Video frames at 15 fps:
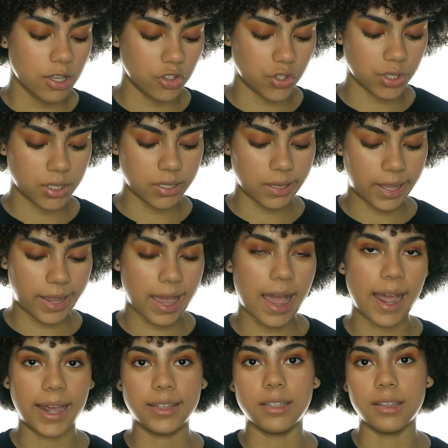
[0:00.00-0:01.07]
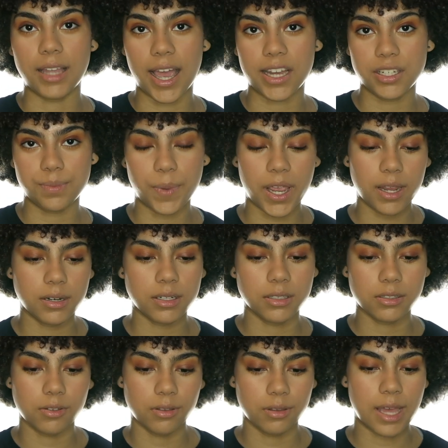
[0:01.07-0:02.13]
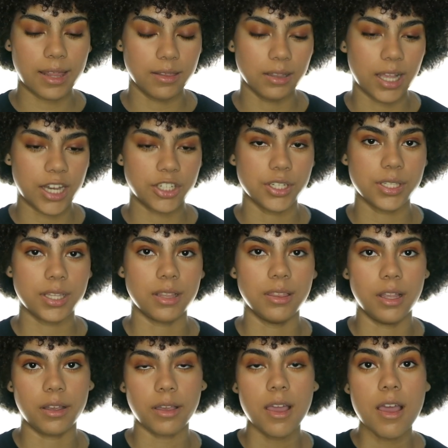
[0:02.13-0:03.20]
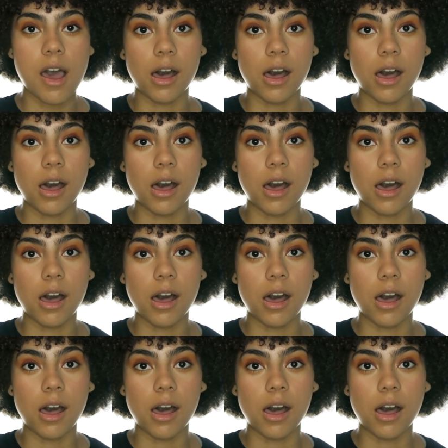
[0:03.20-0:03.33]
just to like hide the lash band and so that the lashes can look